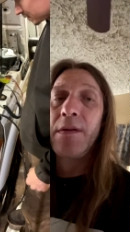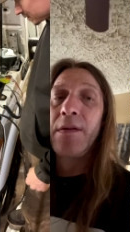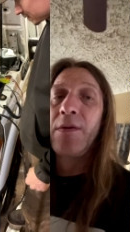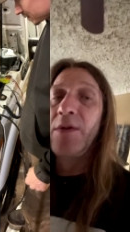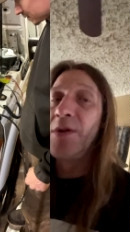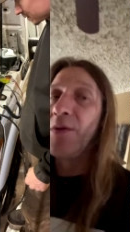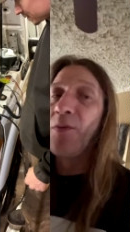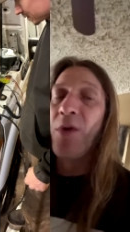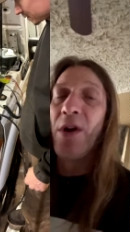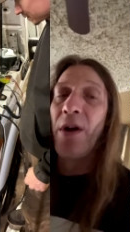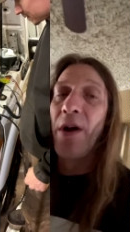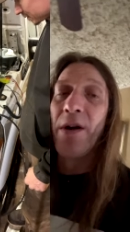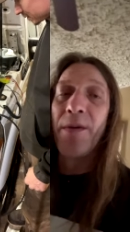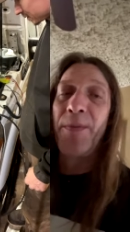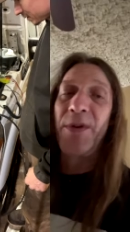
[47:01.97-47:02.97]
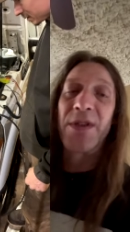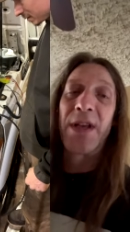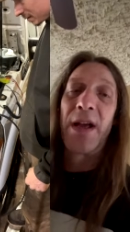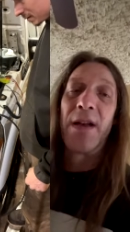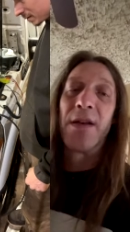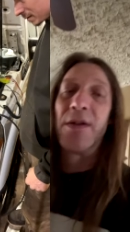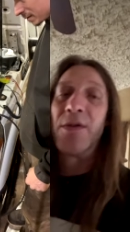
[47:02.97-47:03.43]

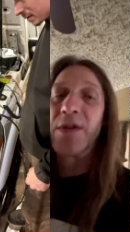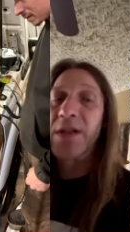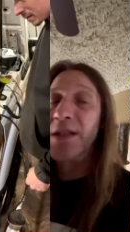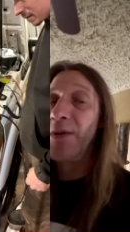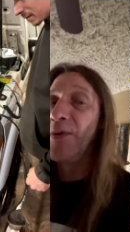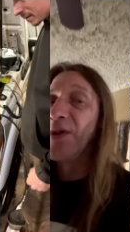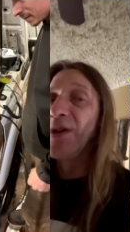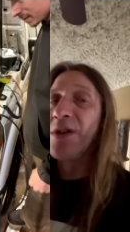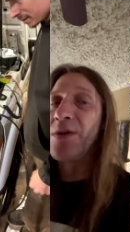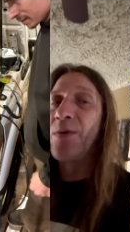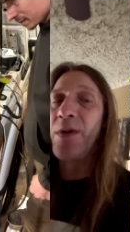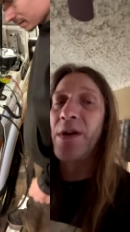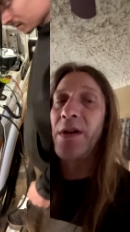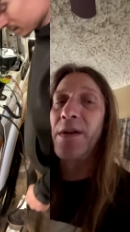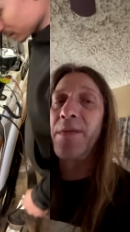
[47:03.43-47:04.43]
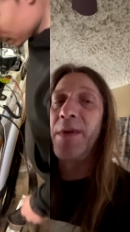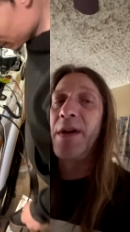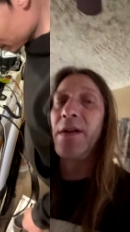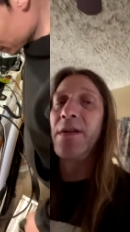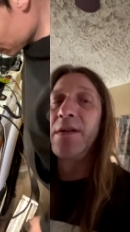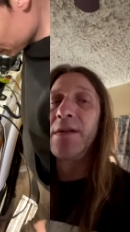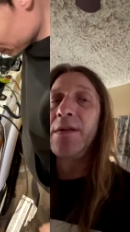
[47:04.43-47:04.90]
100%, dude, because it was just working, man.